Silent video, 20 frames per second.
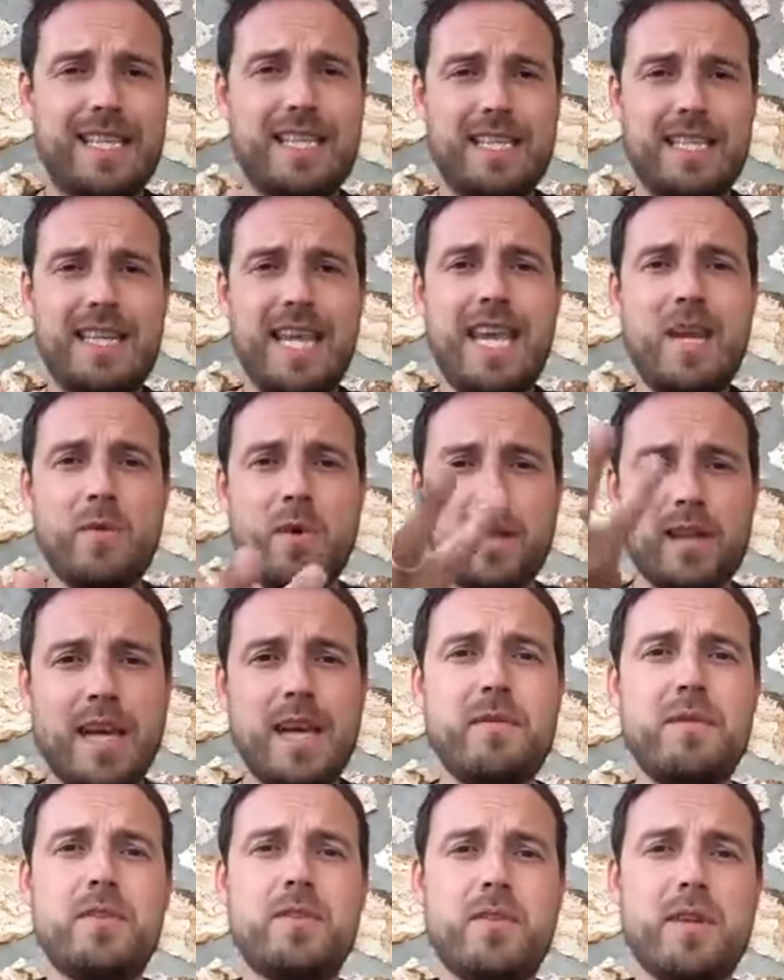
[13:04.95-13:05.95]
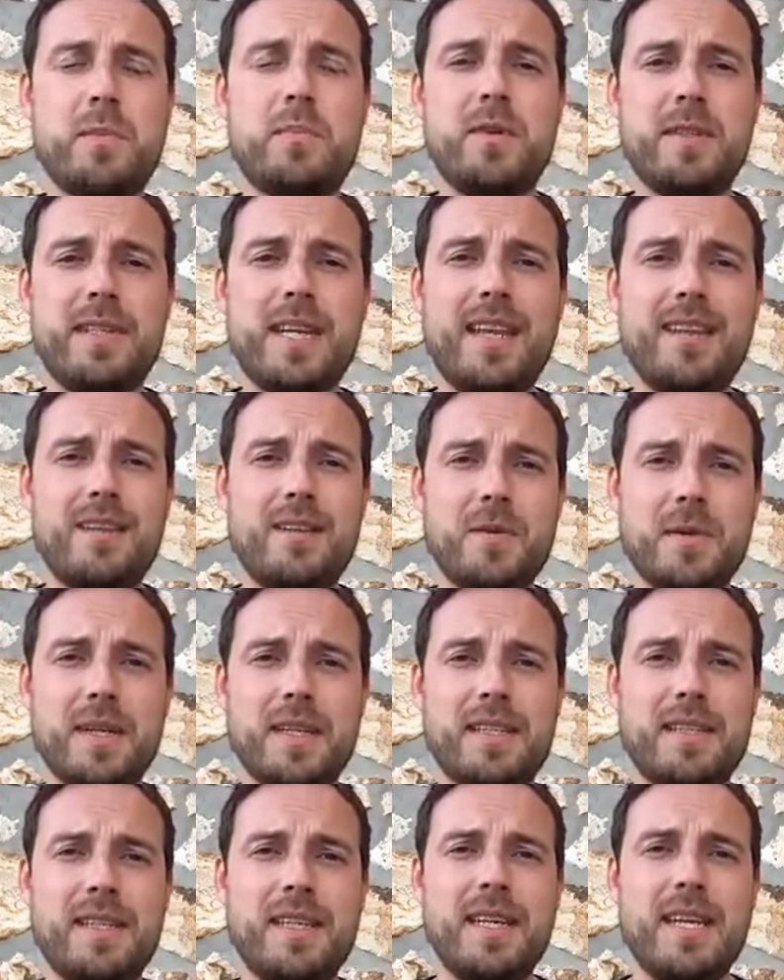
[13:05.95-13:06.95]
see what life is trying to present to
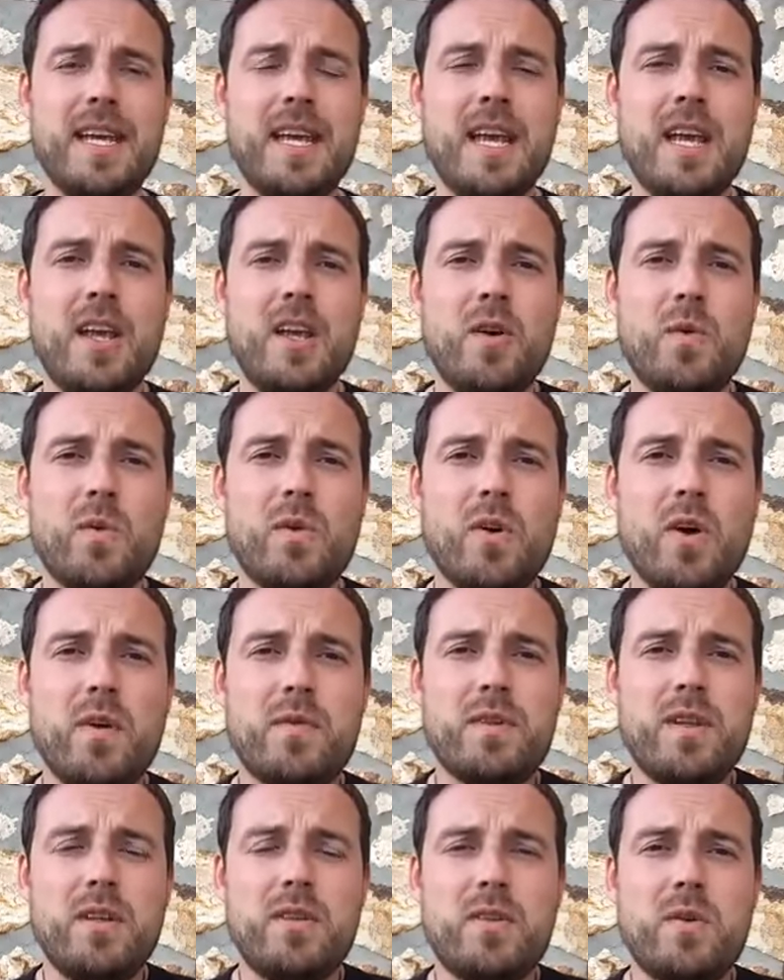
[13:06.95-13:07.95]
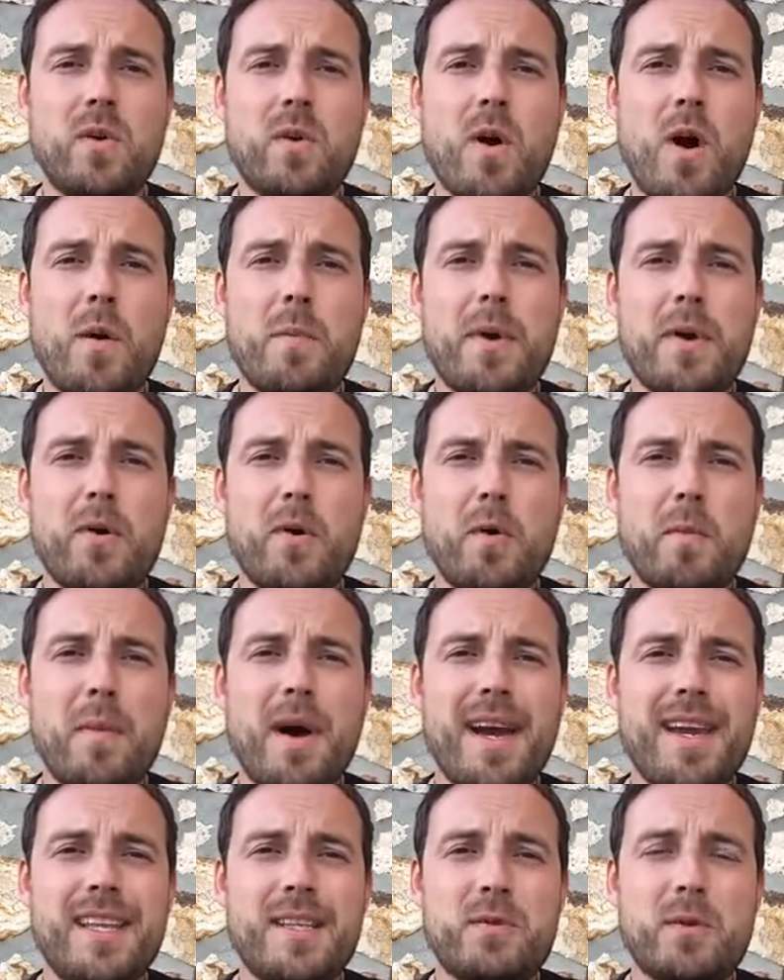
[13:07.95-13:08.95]
us. We're often so caught up in our own
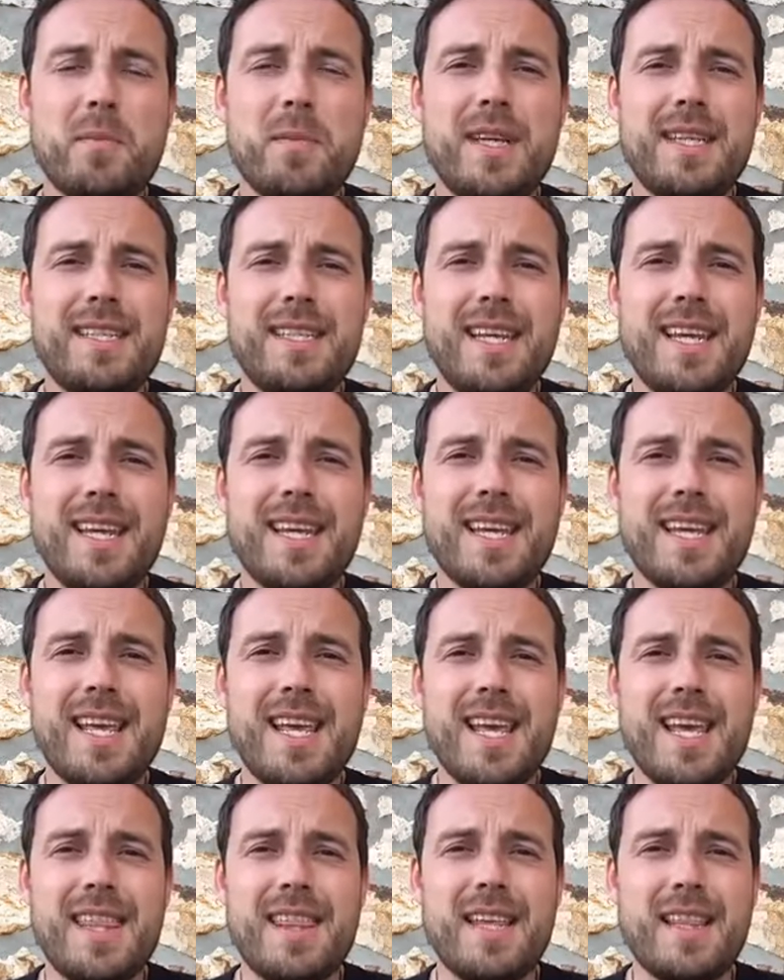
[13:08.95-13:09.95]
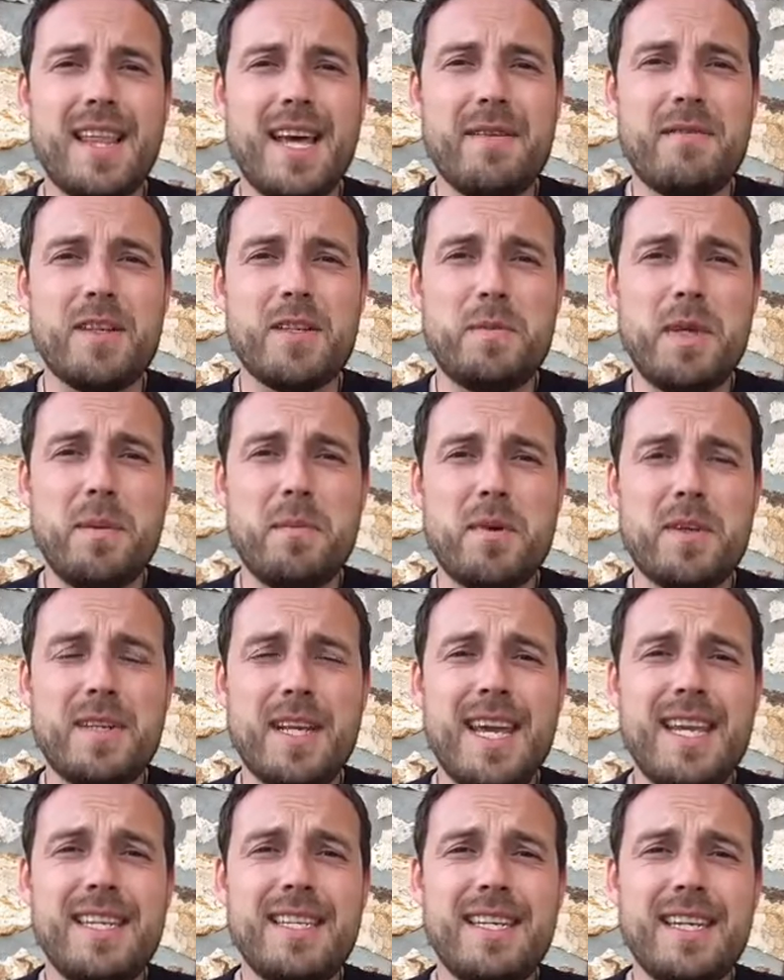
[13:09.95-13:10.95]
minds, we're missing the life that's being
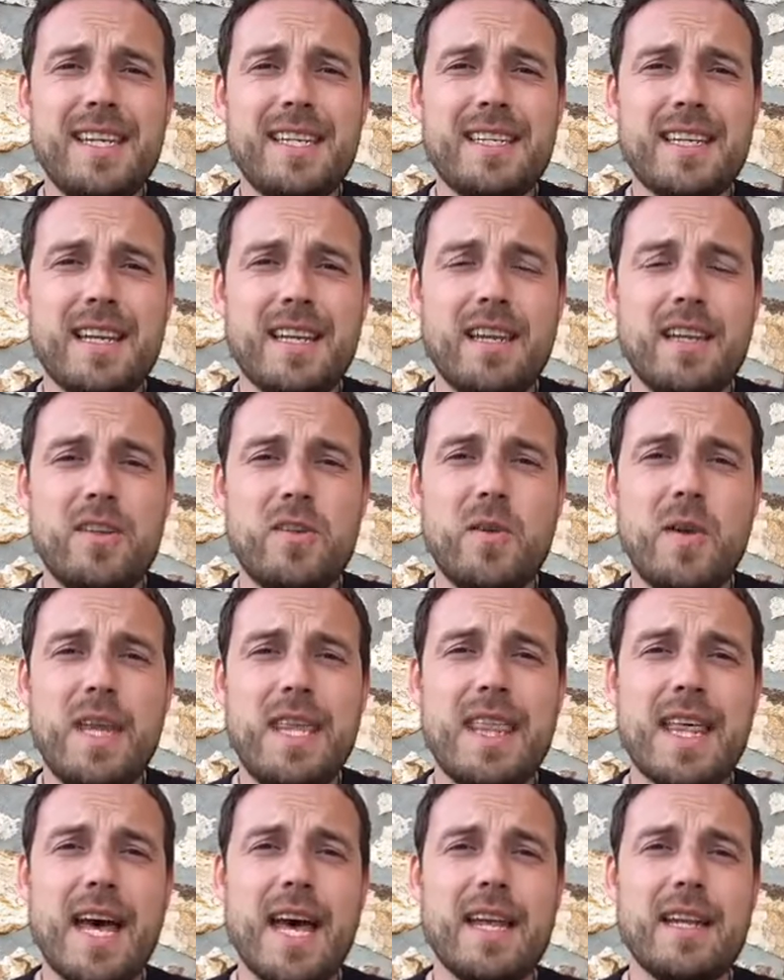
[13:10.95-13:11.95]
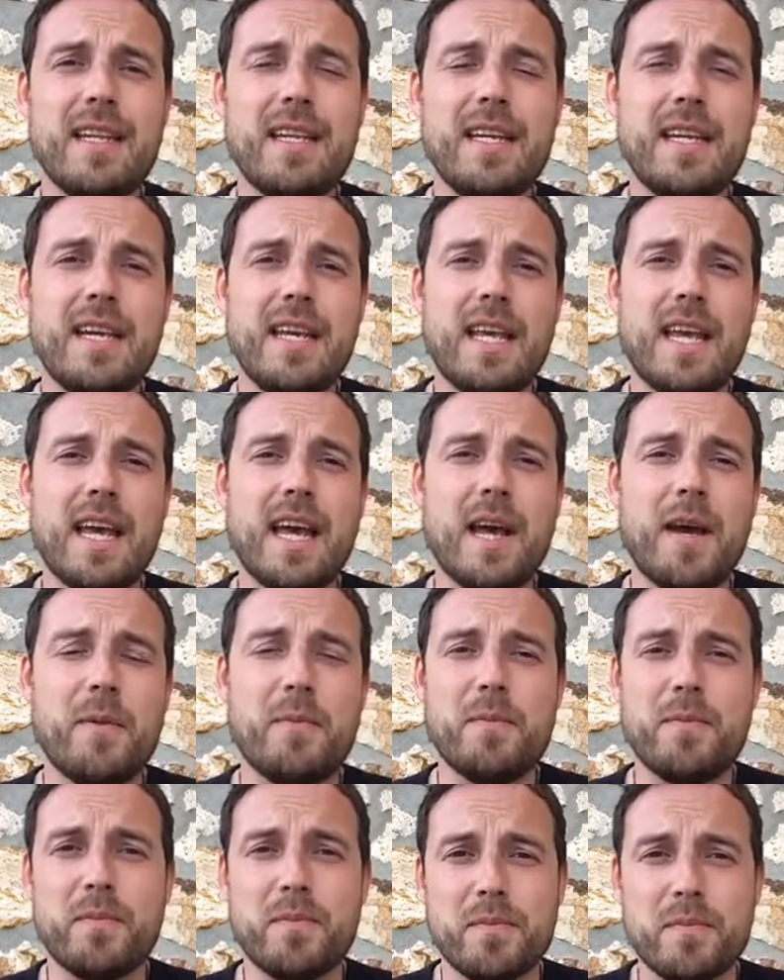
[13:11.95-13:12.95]
presented. And in doing that,
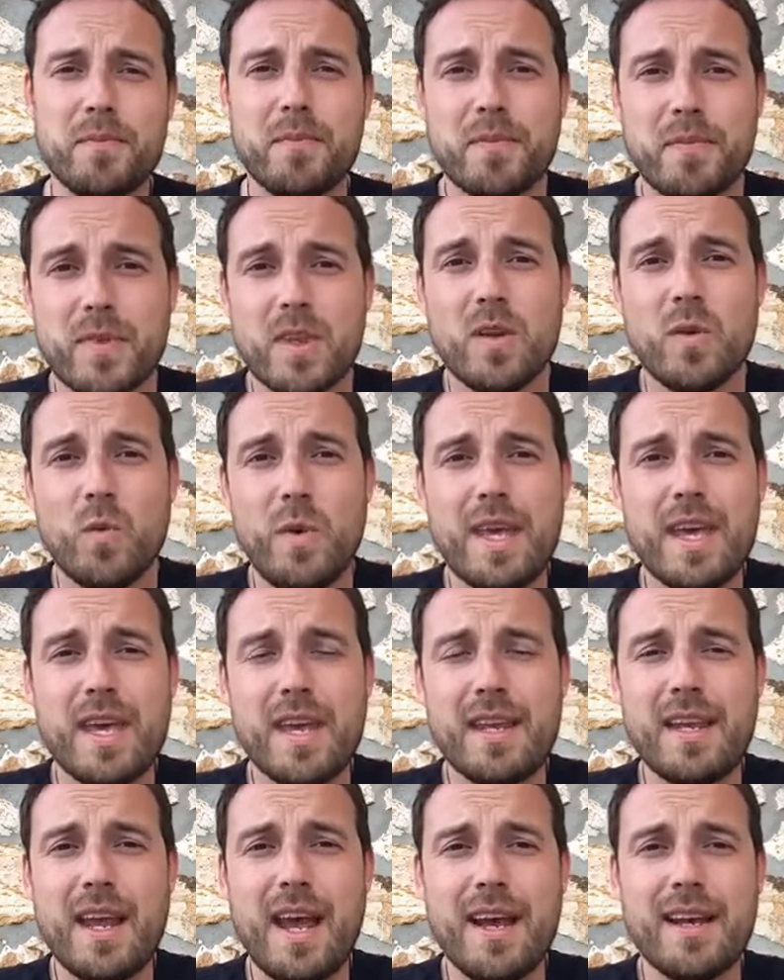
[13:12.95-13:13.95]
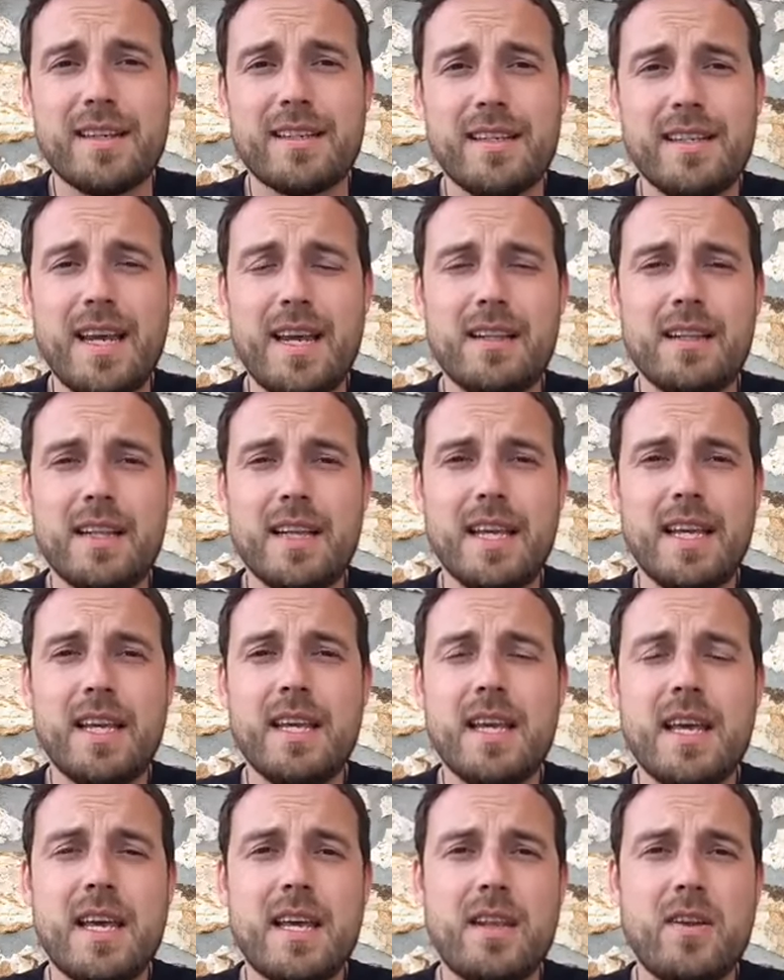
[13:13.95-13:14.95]
um, we can accidentally
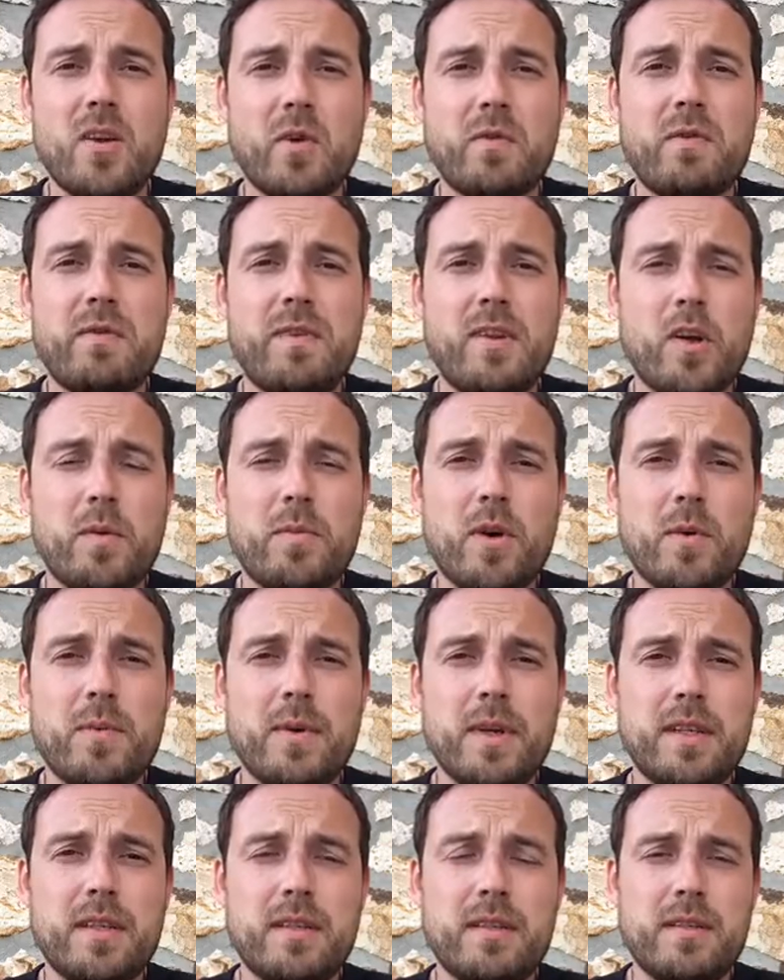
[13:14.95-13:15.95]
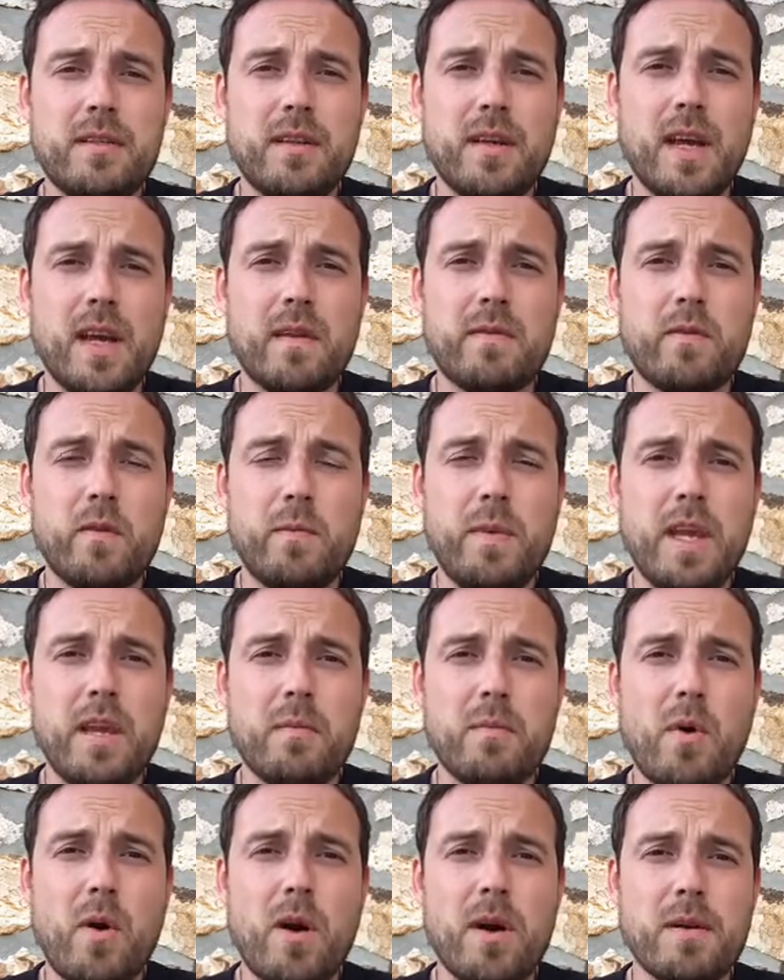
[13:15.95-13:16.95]
not fulfill our purpose uh, for
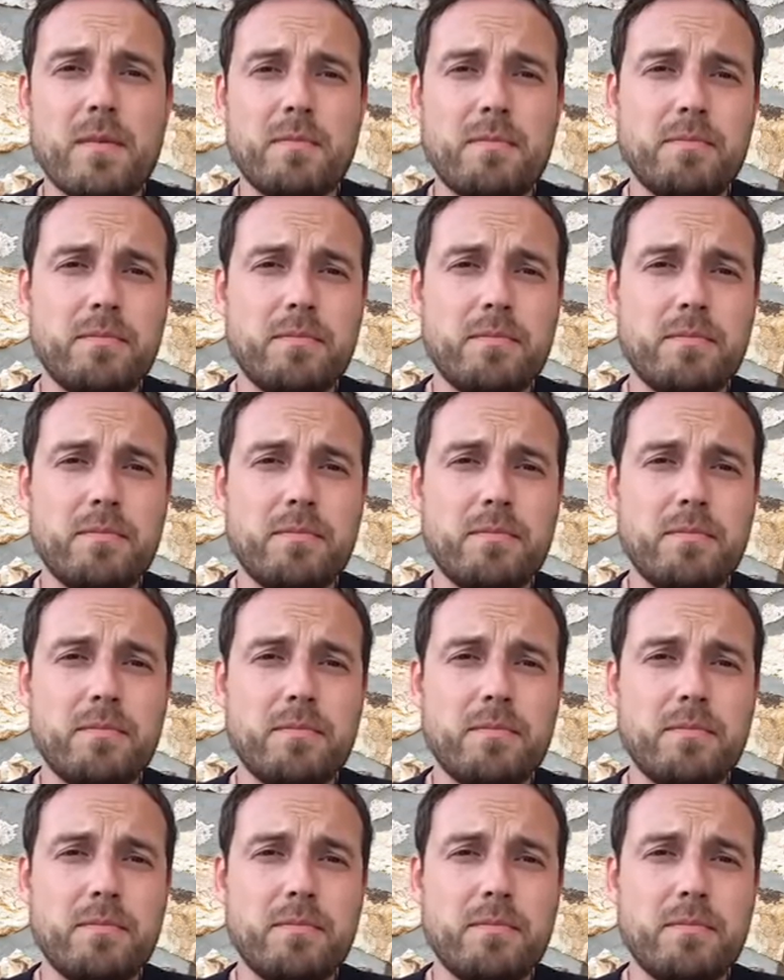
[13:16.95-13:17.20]
being born.